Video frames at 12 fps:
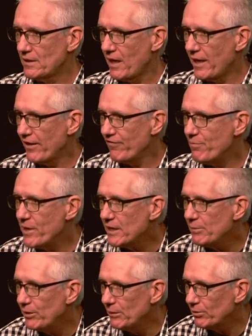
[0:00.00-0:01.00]
I have
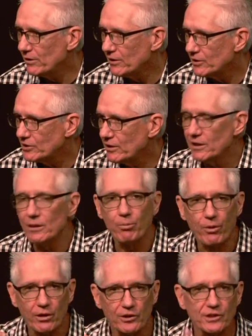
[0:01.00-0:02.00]
many people in the city. And
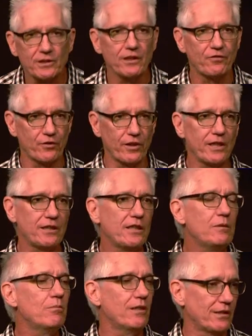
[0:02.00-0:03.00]
Paul stayed for
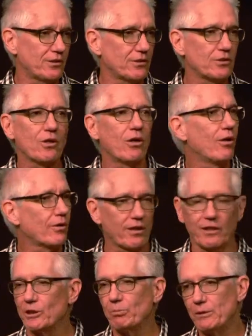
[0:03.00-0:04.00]
18 months and saw all
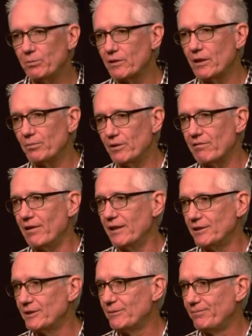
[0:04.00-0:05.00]
kinds of people come to
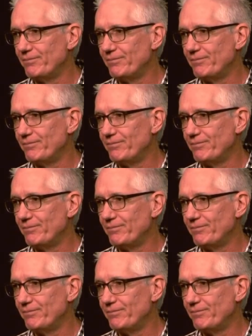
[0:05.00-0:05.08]
Christ.